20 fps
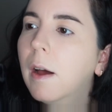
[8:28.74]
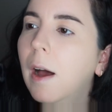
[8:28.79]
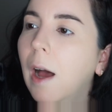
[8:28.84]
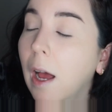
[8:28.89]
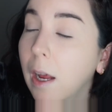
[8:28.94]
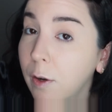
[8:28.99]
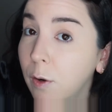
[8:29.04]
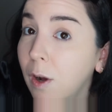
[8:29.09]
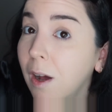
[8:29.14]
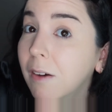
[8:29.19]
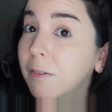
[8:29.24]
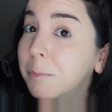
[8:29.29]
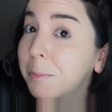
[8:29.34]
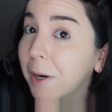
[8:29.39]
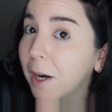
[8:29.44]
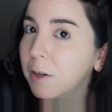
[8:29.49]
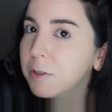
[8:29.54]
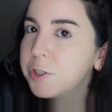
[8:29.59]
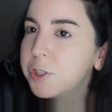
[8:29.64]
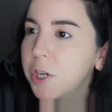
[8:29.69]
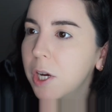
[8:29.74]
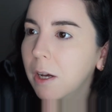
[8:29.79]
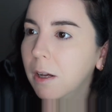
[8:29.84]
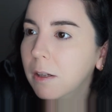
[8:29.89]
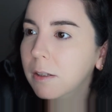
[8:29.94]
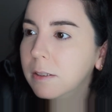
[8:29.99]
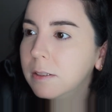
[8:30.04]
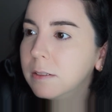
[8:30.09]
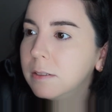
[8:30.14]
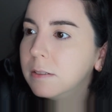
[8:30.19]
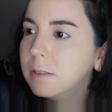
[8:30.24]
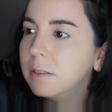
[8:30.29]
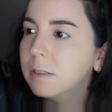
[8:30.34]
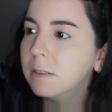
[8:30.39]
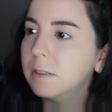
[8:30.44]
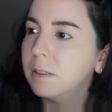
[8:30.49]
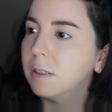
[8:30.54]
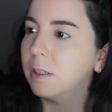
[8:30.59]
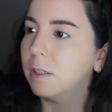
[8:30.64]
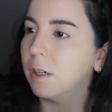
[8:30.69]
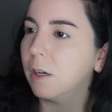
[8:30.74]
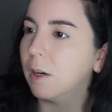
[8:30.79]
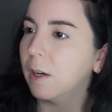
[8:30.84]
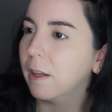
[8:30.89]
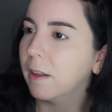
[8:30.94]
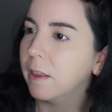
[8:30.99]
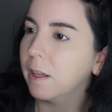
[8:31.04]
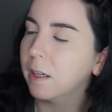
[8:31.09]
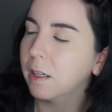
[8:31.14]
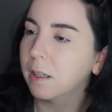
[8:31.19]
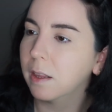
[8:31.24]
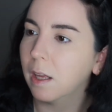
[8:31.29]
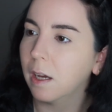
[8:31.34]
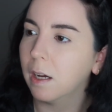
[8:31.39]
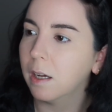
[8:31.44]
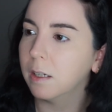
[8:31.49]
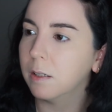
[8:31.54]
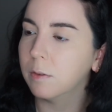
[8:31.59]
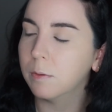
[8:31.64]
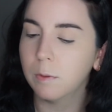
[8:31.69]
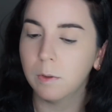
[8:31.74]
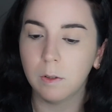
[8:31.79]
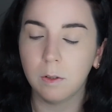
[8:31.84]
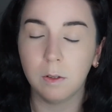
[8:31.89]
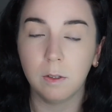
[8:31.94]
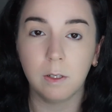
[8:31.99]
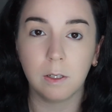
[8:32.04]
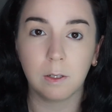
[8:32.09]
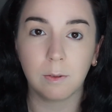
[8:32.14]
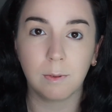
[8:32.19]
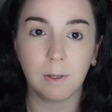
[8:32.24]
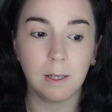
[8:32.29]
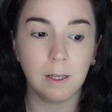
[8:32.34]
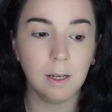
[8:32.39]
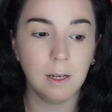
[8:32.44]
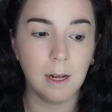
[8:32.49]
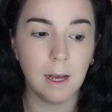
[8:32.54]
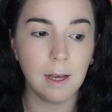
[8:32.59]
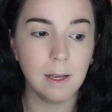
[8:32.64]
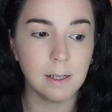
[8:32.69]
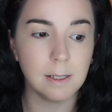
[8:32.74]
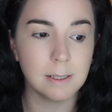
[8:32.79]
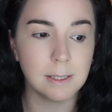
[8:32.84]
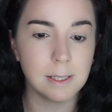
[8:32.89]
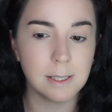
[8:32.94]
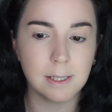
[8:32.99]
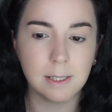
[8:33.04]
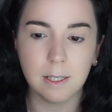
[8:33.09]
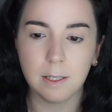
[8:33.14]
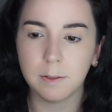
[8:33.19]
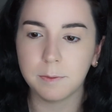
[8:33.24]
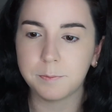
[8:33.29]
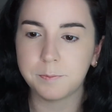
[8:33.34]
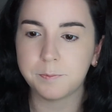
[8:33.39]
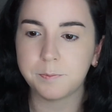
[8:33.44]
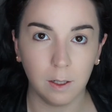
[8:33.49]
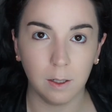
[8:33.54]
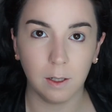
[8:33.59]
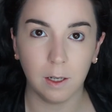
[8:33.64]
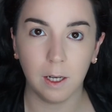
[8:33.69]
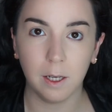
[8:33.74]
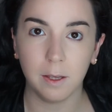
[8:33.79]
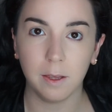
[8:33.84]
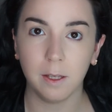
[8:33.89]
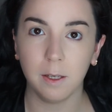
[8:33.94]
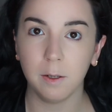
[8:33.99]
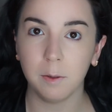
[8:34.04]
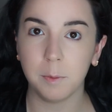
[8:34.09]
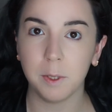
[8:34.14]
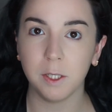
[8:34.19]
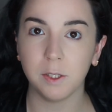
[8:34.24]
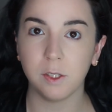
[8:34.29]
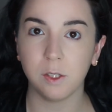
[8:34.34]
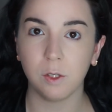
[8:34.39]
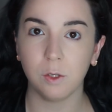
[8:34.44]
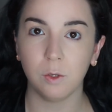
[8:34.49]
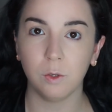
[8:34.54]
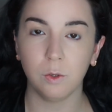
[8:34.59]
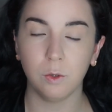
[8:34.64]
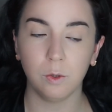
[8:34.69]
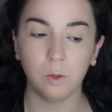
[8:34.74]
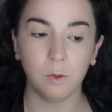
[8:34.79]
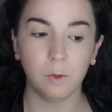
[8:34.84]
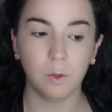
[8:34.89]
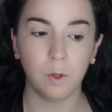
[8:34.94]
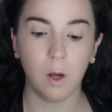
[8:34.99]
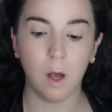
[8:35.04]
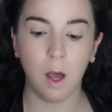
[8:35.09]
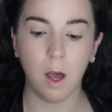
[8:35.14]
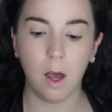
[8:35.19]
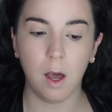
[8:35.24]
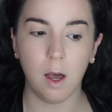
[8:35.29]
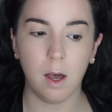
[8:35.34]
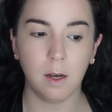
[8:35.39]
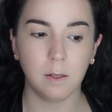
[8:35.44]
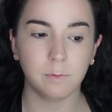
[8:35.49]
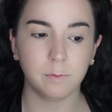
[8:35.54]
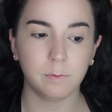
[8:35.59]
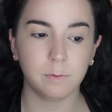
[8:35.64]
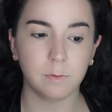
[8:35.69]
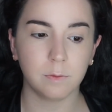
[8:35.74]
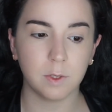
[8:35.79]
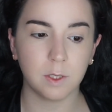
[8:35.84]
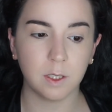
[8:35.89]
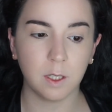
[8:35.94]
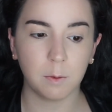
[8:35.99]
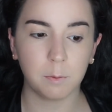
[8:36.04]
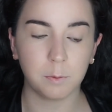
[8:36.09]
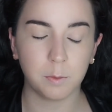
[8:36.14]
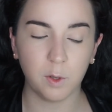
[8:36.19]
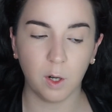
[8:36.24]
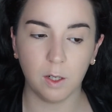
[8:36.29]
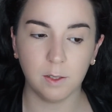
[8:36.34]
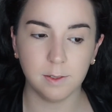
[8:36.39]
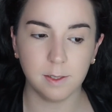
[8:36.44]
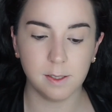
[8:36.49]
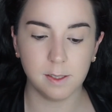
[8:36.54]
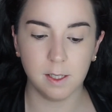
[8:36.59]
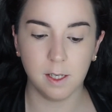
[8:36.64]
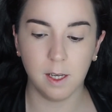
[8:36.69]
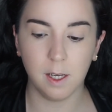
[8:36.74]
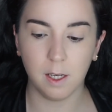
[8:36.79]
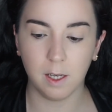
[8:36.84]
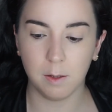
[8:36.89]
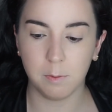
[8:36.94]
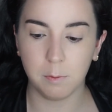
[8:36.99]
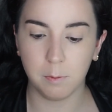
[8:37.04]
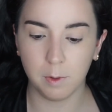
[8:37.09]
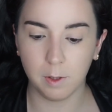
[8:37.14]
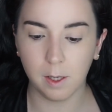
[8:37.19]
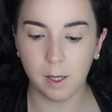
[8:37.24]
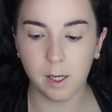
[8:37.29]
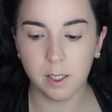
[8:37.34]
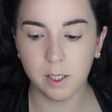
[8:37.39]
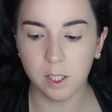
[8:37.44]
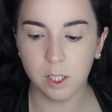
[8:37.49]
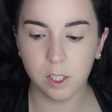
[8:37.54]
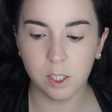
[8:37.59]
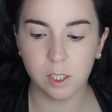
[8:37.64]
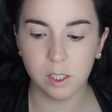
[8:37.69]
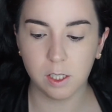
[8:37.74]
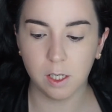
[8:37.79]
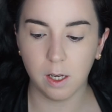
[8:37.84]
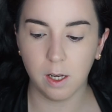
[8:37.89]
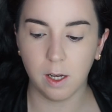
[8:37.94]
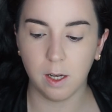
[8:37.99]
I don't have brow gel, and you know, I think that will look really nice. I think I'm gonna do some bronzing and blush.